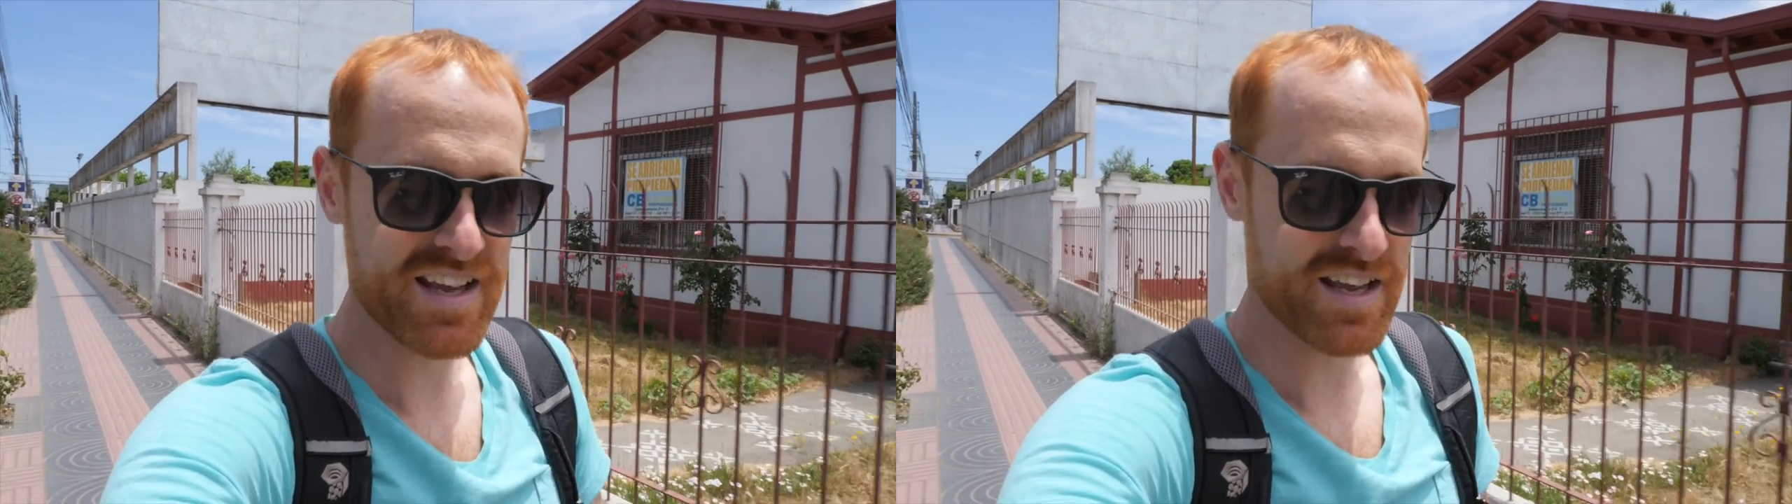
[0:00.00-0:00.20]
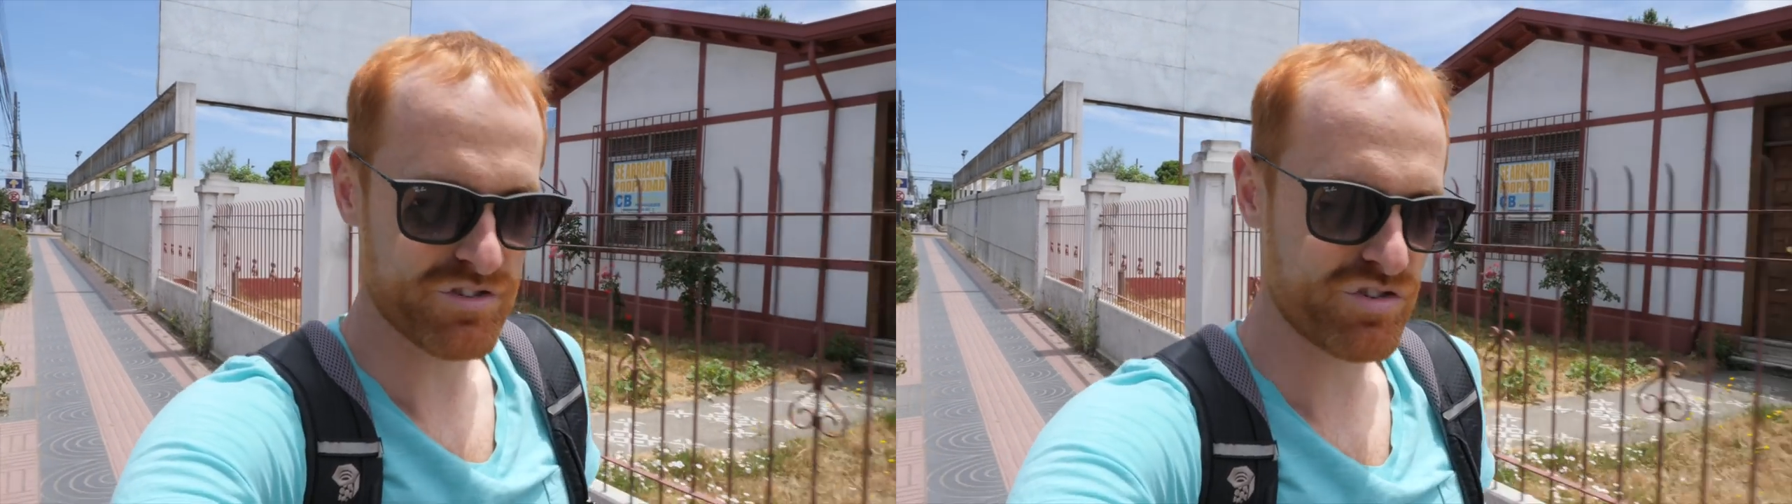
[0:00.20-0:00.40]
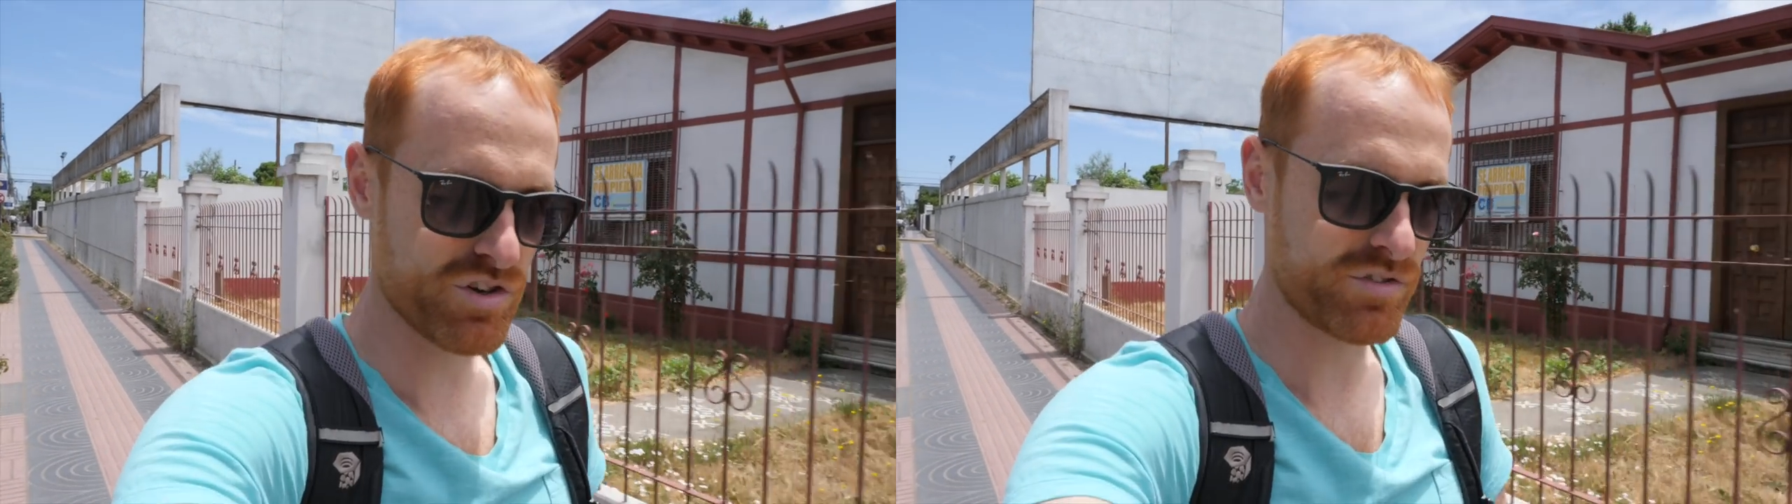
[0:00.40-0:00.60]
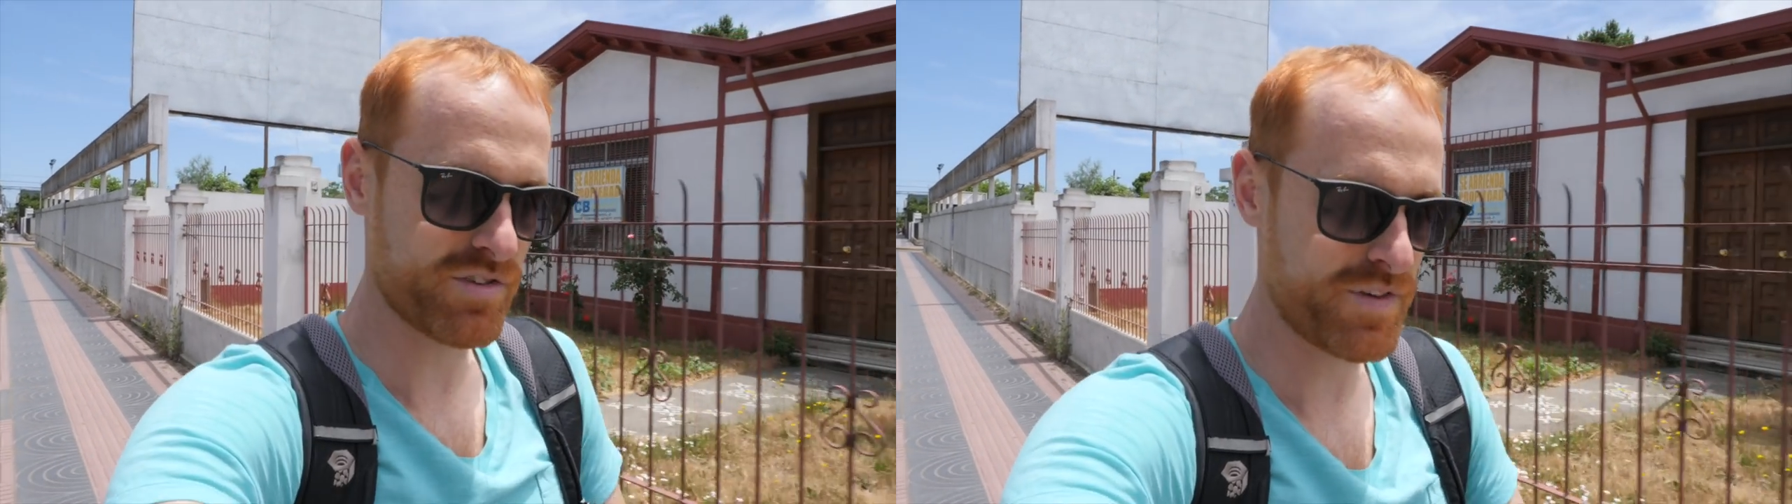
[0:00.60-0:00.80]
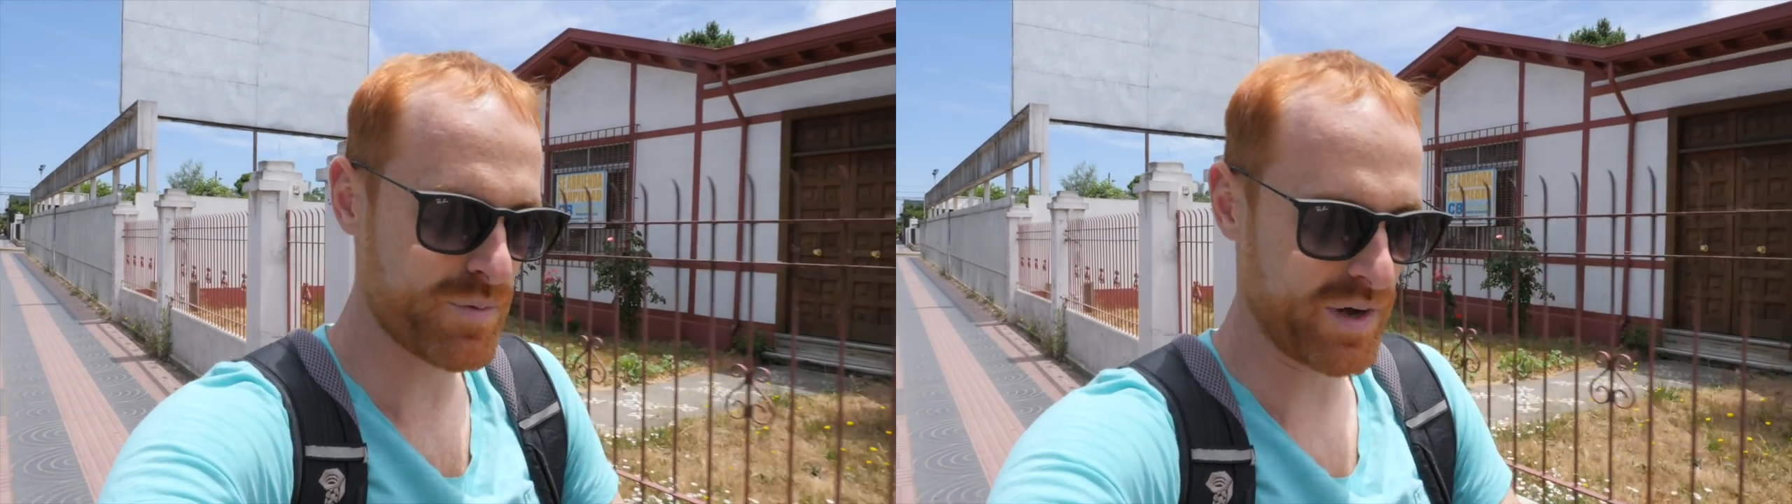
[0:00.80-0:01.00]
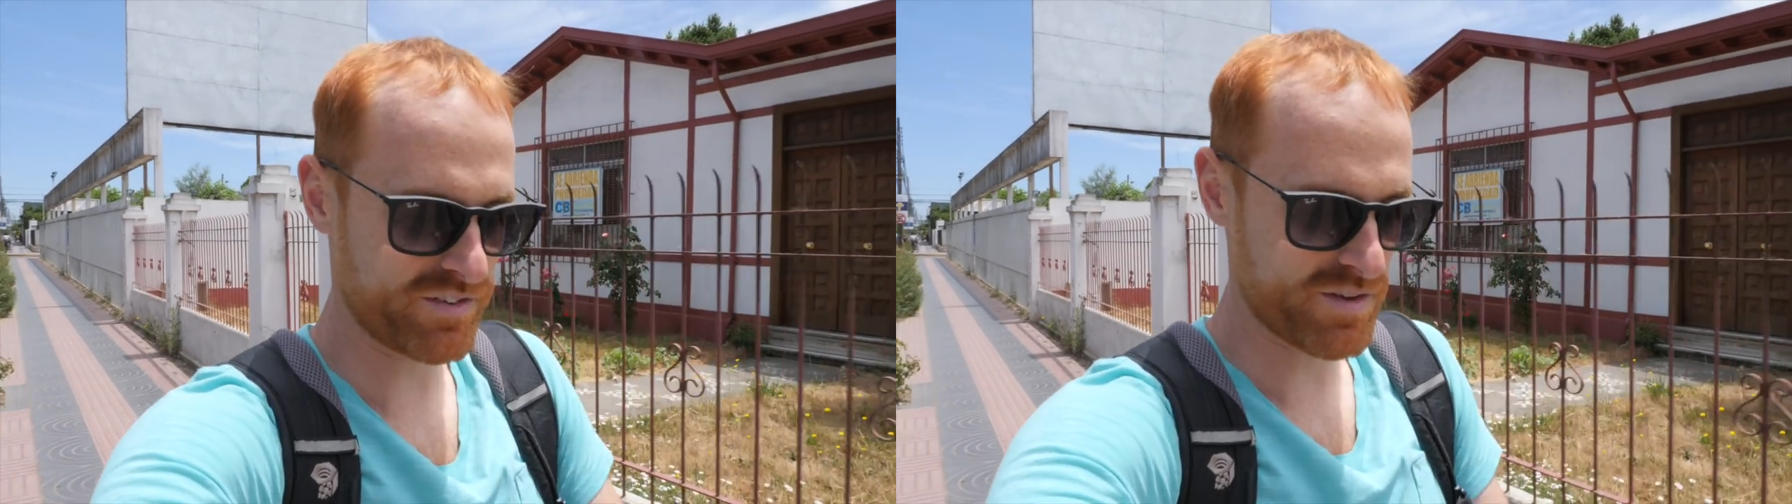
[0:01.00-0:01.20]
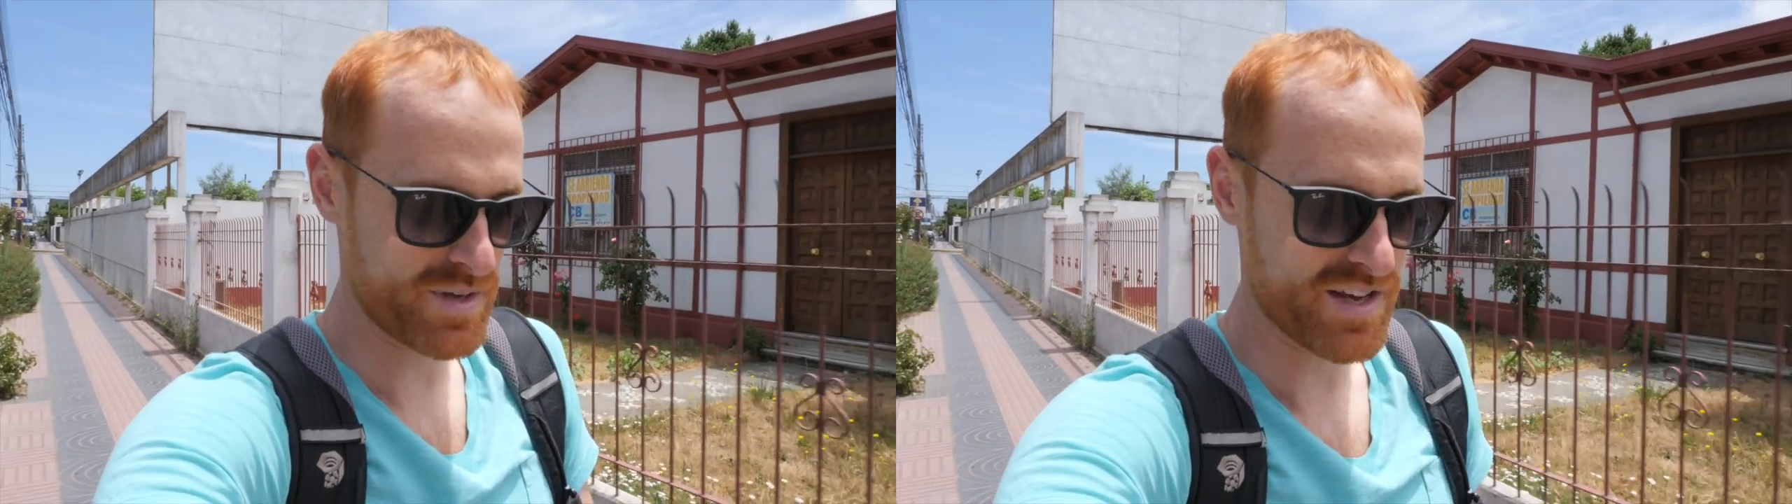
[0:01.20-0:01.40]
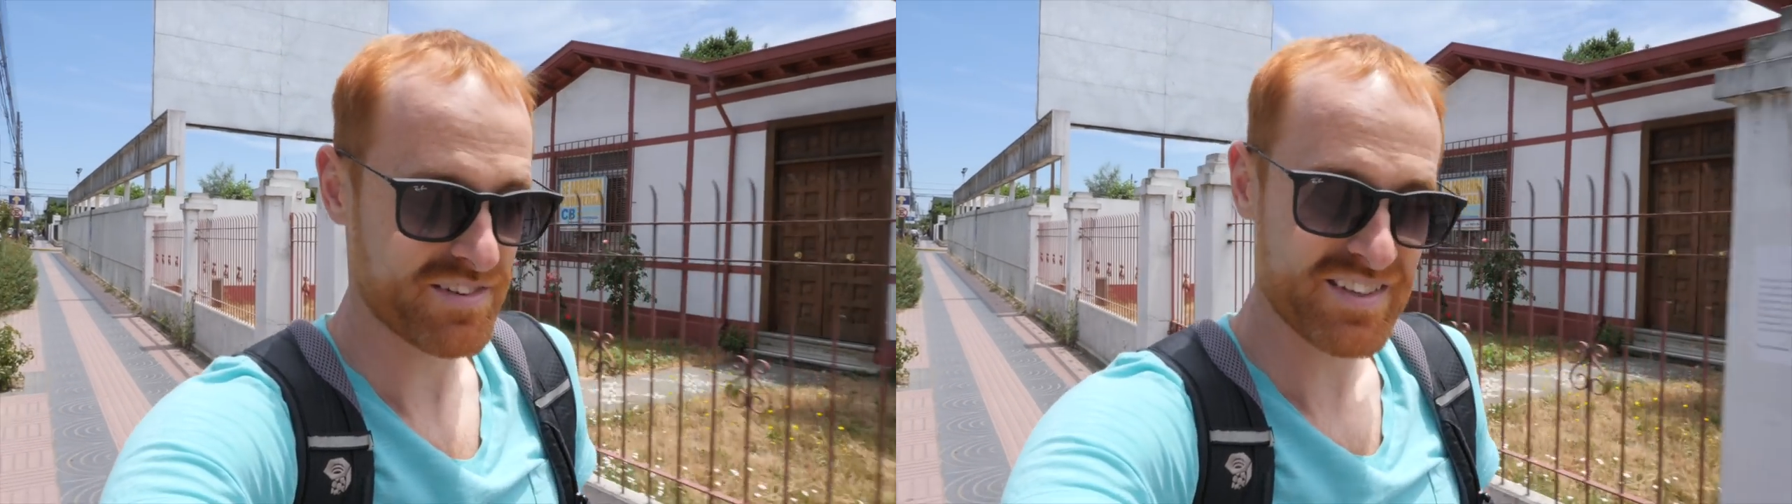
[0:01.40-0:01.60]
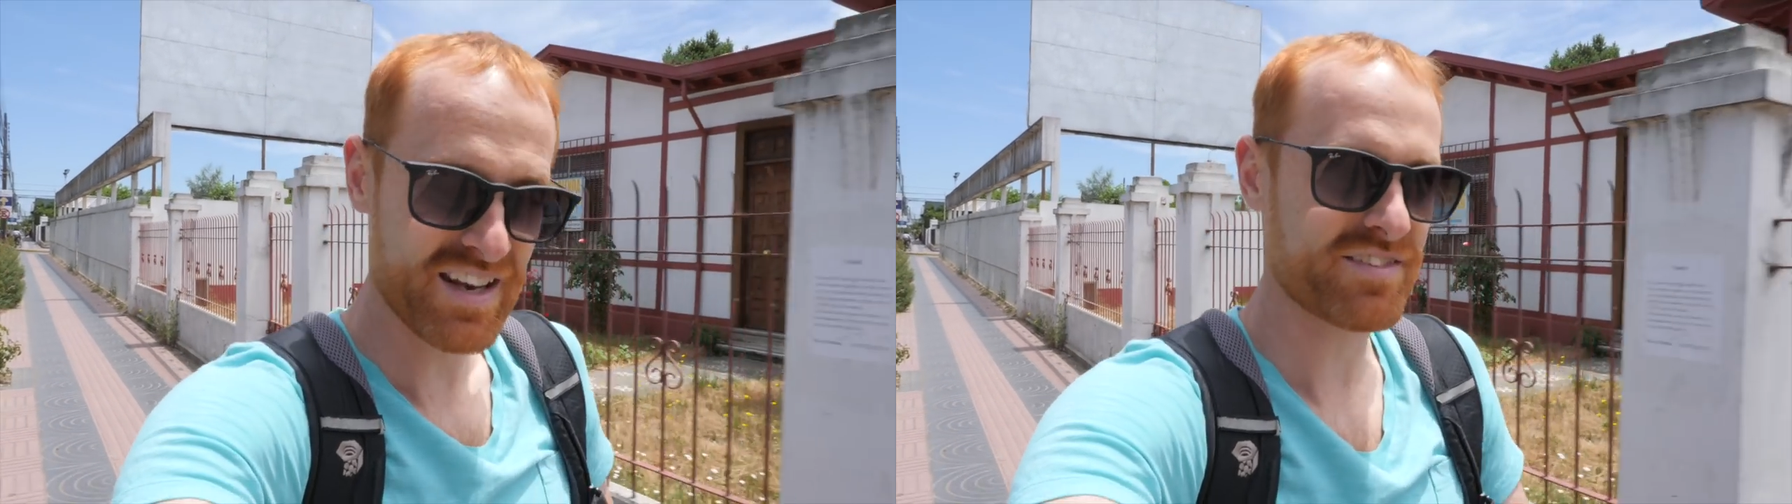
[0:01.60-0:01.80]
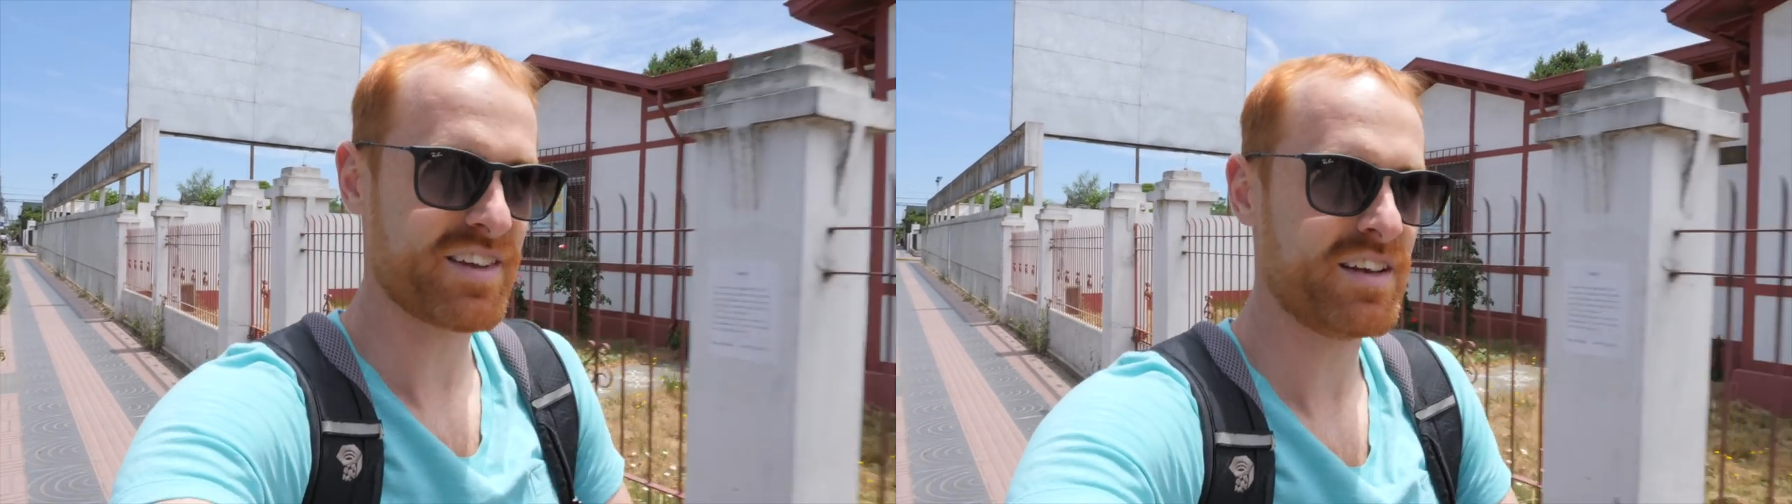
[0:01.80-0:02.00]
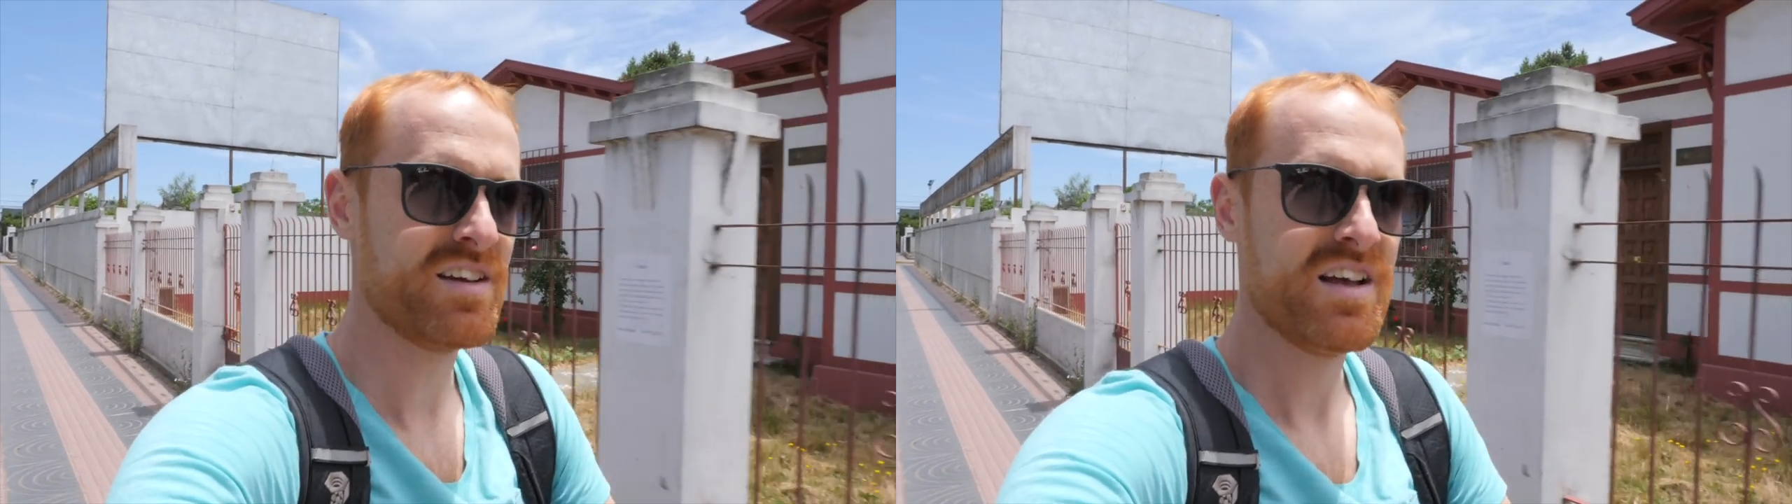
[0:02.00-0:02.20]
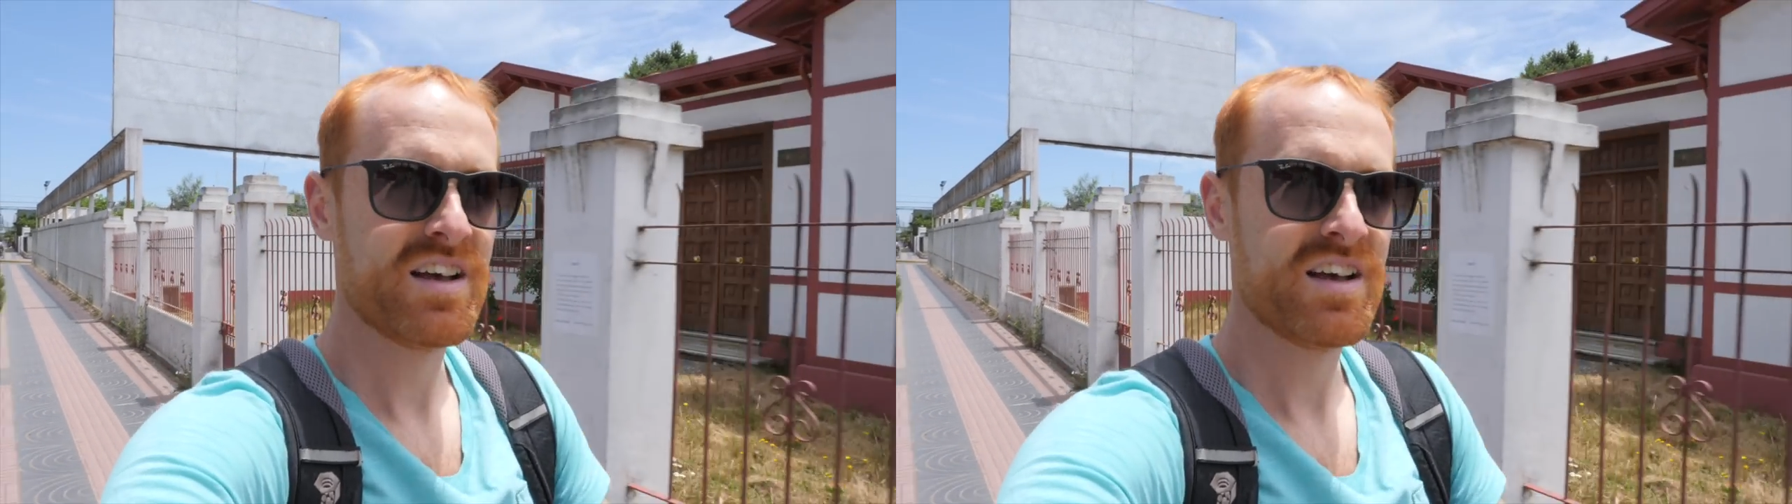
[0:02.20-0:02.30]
he can choose if he wants to be a citizen